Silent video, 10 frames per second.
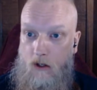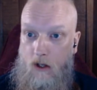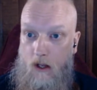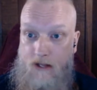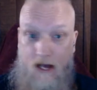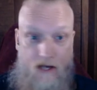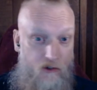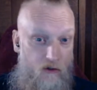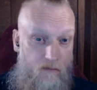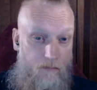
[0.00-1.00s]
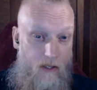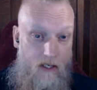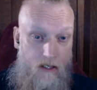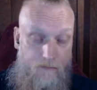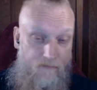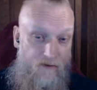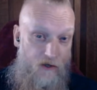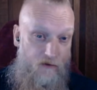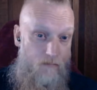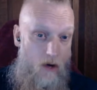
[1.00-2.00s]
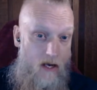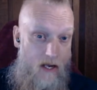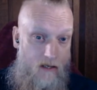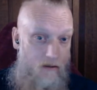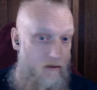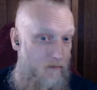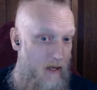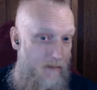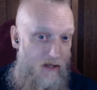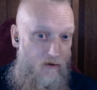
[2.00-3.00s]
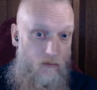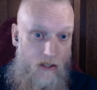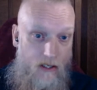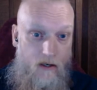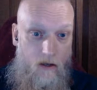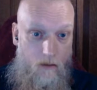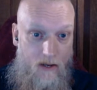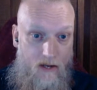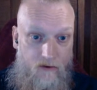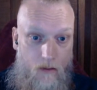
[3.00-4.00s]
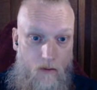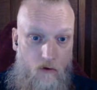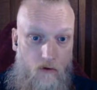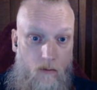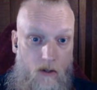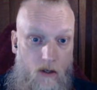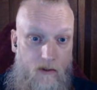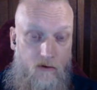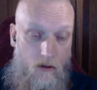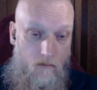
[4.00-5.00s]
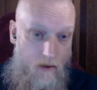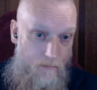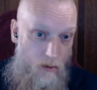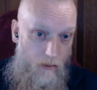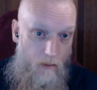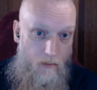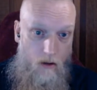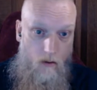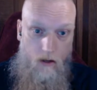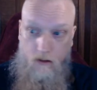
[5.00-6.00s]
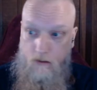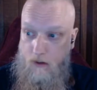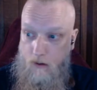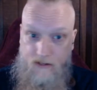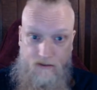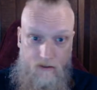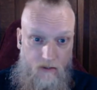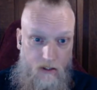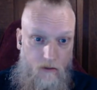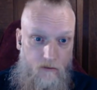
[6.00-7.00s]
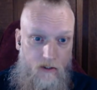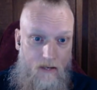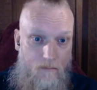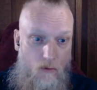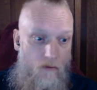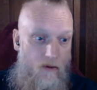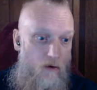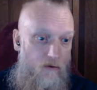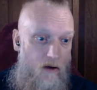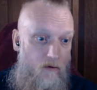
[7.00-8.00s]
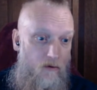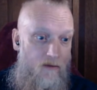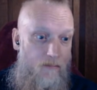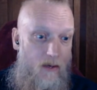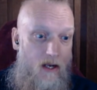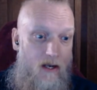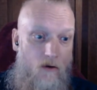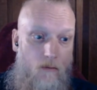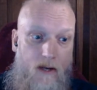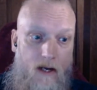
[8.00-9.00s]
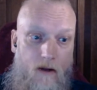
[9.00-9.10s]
And they should be finished my end maybe this week, and I'll pass them on. So we're going to be trying to ramp up the poetic videos and get more of those out, because they've been a little bit